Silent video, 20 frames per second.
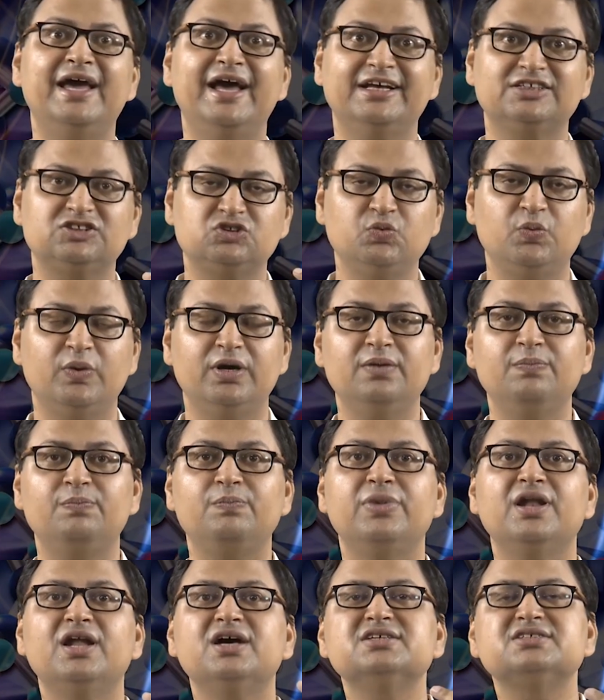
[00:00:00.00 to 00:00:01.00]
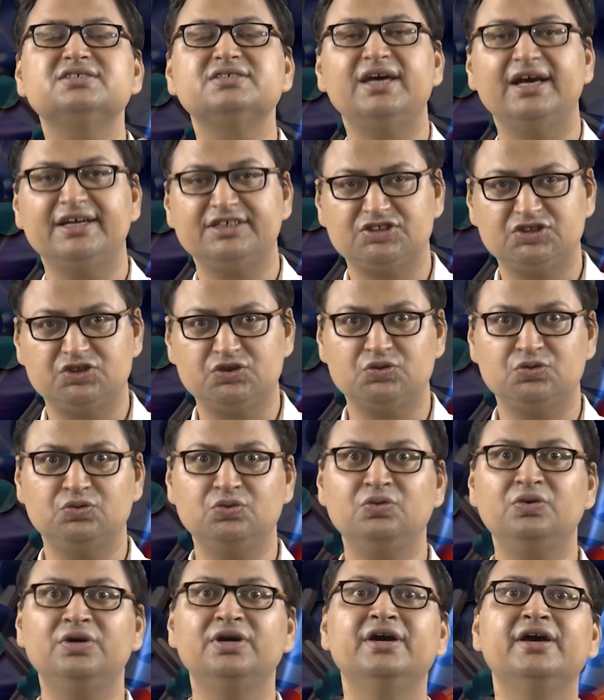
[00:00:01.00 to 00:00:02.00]
S1 plus
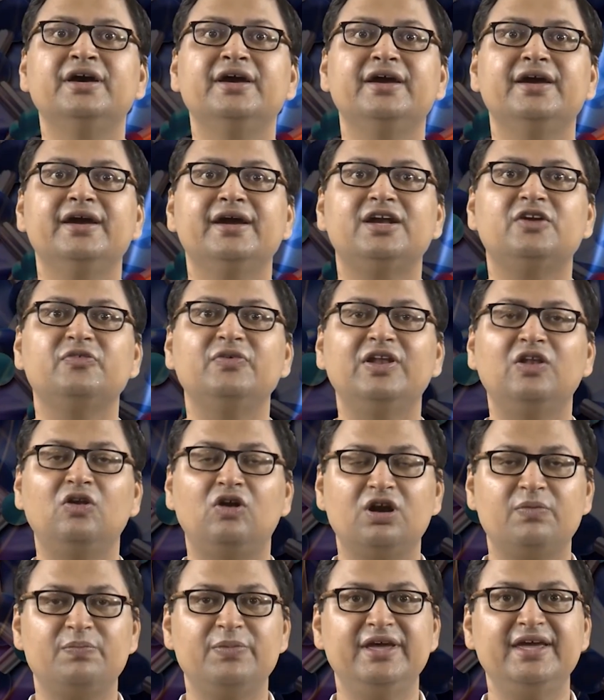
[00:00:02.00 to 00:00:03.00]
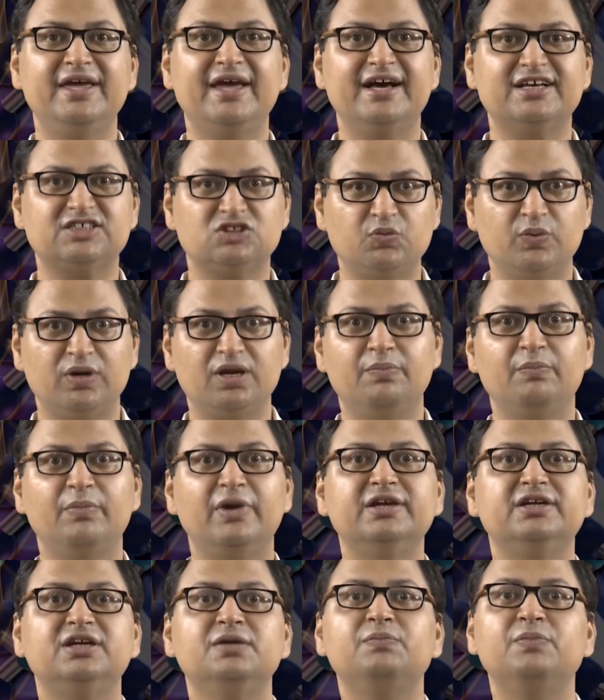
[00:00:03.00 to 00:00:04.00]
S2. It will not be S1
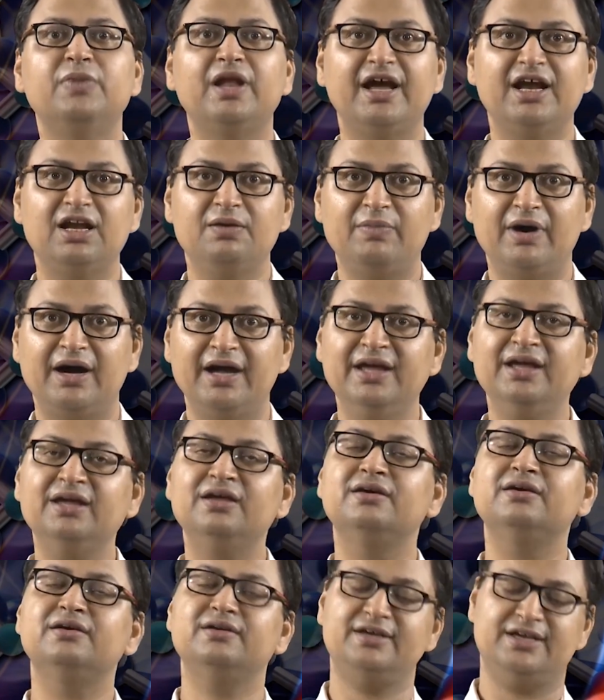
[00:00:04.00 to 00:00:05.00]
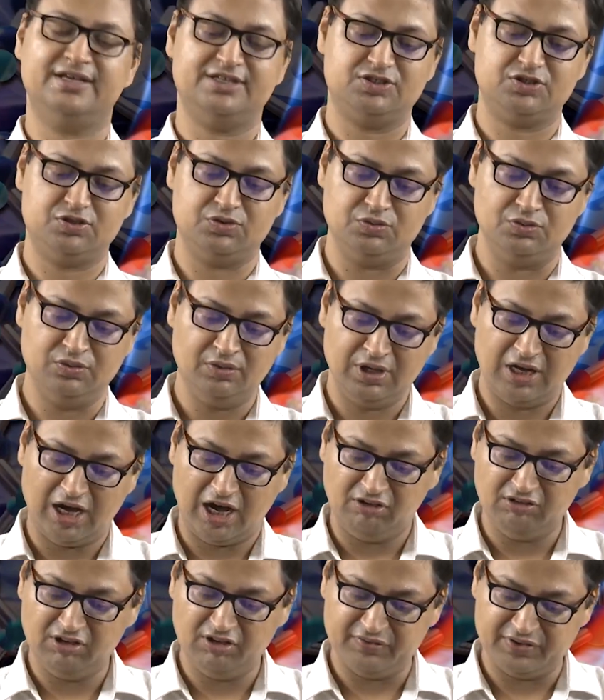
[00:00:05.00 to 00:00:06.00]
multiplied by S2.
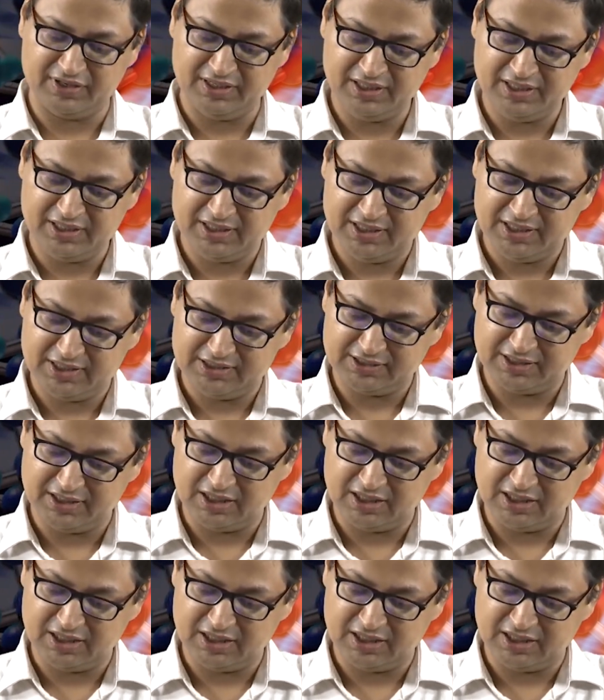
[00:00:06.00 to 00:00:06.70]
However, the